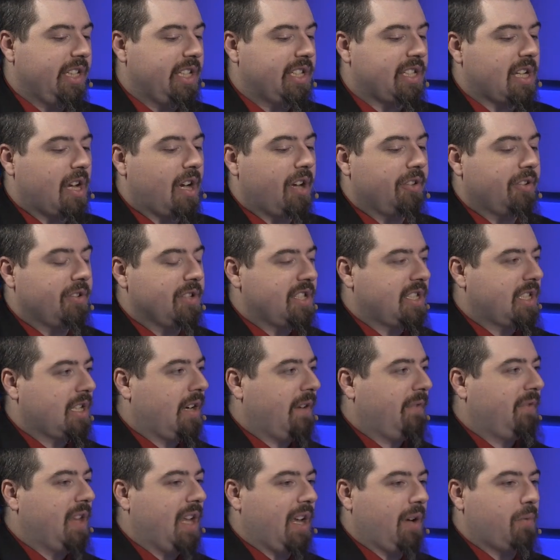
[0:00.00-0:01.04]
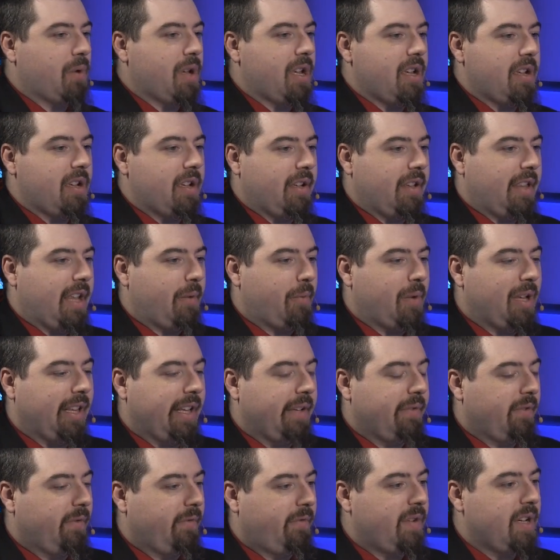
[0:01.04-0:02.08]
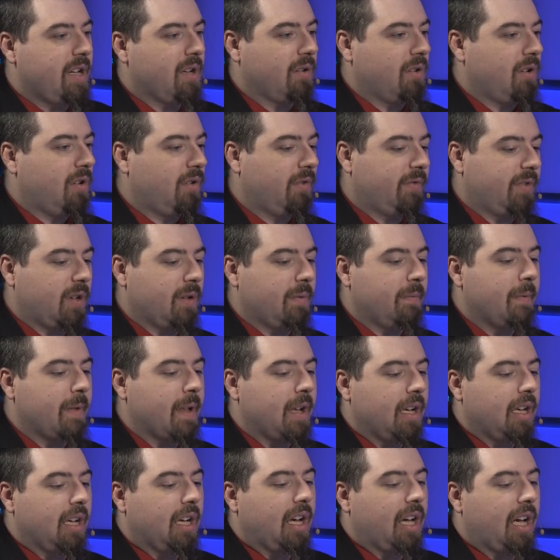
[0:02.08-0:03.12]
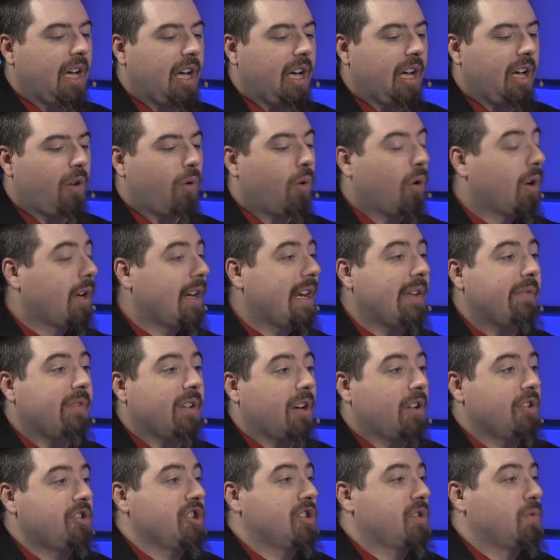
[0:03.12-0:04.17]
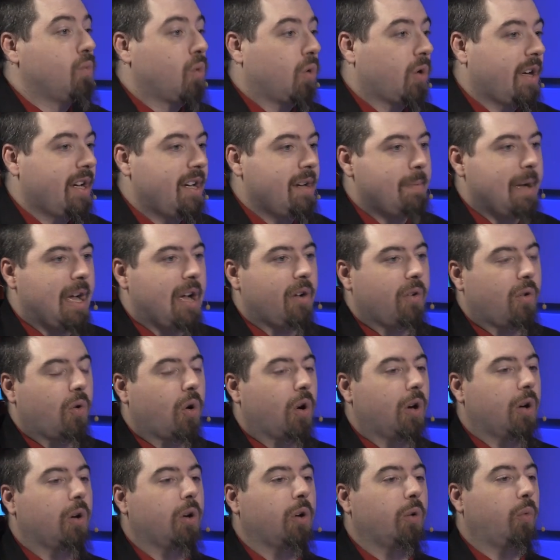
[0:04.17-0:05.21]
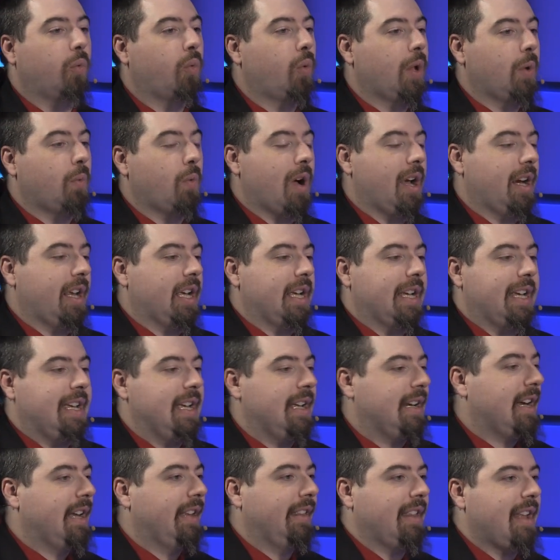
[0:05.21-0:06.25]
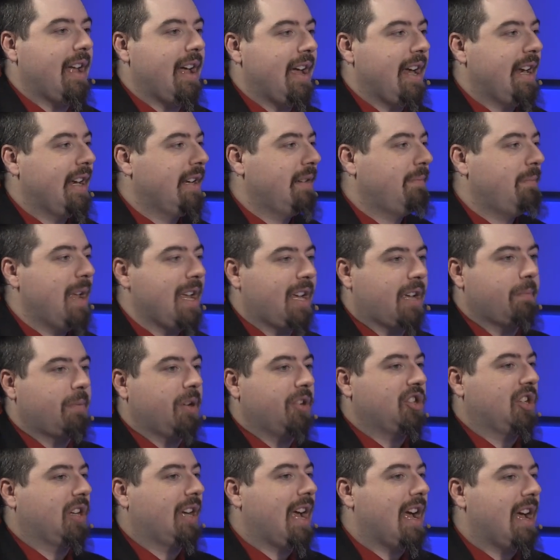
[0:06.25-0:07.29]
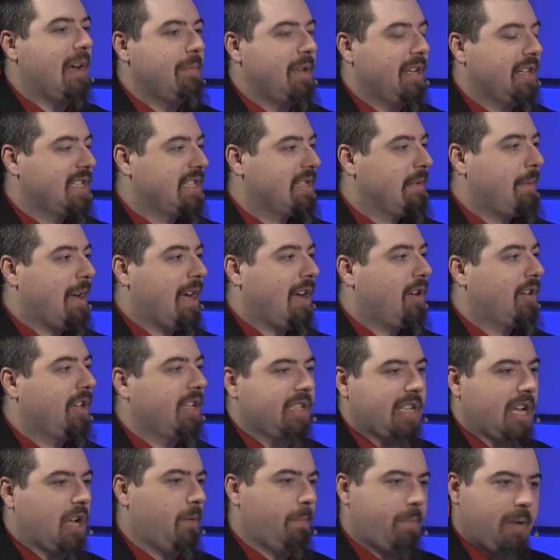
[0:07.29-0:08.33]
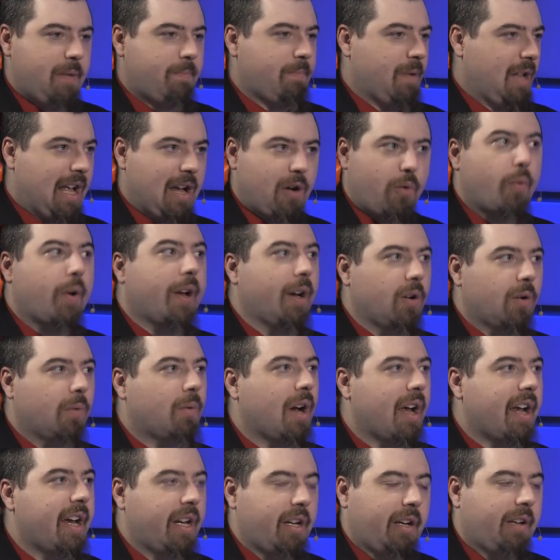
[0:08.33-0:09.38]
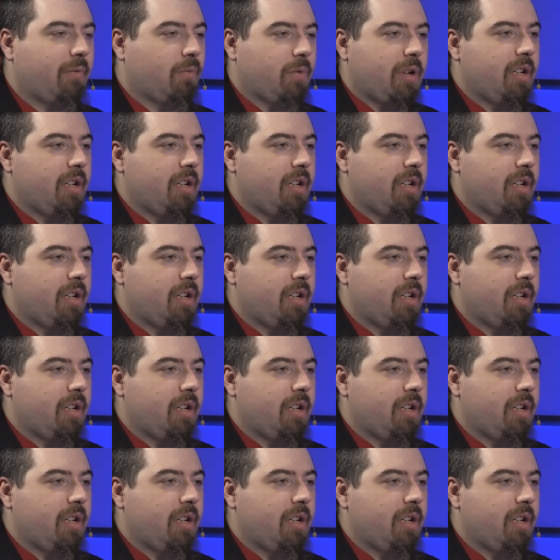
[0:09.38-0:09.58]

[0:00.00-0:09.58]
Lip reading: this other stuff that we live in fear over, or even are just worried about, or we want to get online and make a bunch of comments about and tell people how we're right and